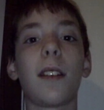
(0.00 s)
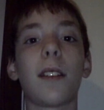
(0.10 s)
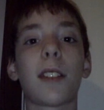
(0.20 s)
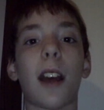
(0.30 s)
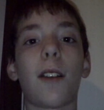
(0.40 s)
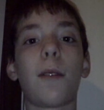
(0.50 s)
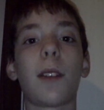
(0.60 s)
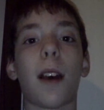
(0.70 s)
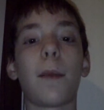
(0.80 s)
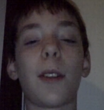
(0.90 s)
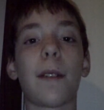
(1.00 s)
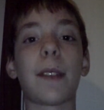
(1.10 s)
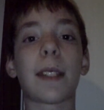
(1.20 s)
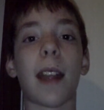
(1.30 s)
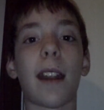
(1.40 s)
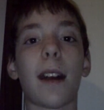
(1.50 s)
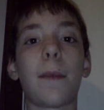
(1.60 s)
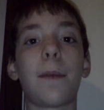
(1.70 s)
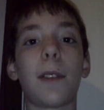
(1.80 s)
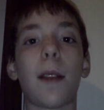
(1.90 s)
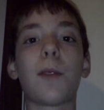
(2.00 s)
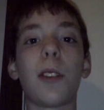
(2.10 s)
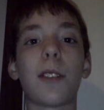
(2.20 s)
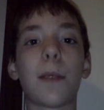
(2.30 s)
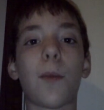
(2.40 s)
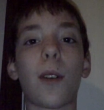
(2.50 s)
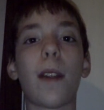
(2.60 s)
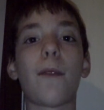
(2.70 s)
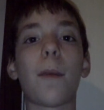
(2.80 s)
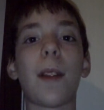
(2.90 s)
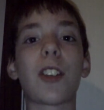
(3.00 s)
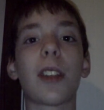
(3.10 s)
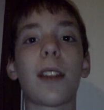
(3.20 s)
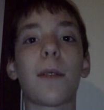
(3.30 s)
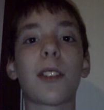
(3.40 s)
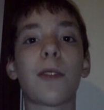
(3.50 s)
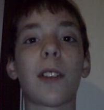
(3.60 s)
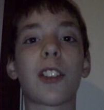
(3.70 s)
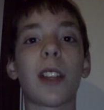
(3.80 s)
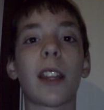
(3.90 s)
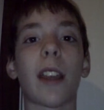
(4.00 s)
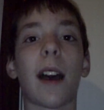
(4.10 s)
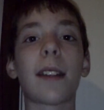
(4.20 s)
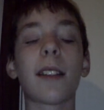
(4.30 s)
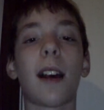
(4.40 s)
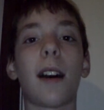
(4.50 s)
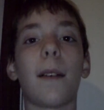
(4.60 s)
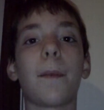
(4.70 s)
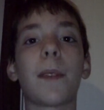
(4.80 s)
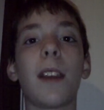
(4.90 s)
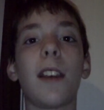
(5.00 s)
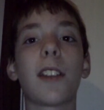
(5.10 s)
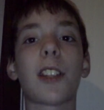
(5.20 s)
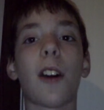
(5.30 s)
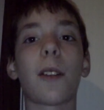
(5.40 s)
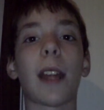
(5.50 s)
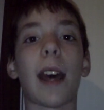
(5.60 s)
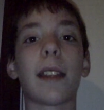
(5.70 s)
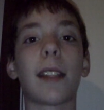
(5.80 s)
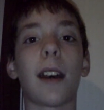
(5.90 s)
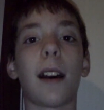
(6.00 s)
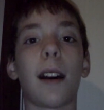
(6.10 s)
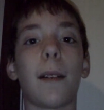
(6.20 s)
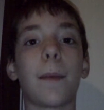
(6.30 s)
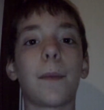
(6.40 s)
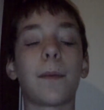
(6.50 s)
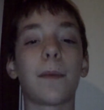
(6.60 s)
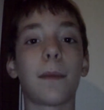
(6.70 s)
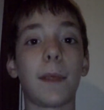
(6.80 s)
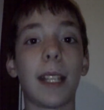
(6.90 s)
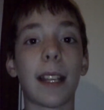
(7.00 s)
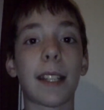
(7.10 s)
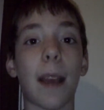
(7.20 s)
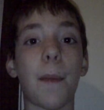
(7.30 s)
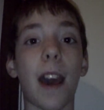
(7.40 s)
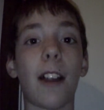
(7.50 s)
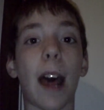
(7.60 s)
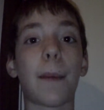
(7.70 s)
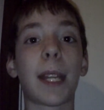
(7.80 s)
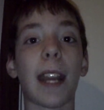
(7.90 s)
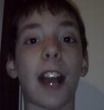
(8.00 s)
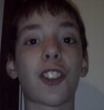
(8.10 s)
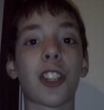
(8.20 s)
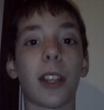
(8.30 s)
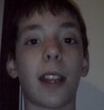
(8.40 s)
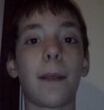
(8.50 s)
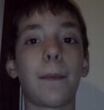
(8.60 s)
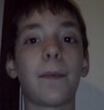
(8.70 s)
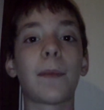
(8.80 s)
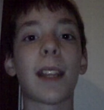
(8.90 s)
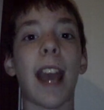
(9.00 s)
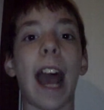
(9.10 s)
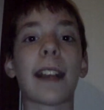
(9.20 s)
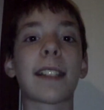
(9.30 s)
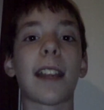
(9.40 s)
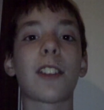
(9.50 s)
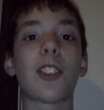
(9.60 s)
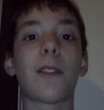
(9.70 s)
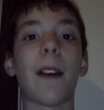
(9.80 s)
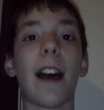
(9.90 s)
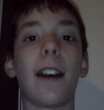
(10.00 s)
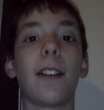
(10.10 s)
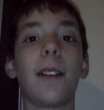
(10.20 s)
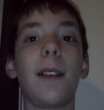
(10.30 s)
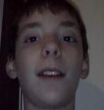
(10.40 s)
So you'll have to sign up. You have to use some more information than was originally thought, so that the DSiMail app can actually access your file.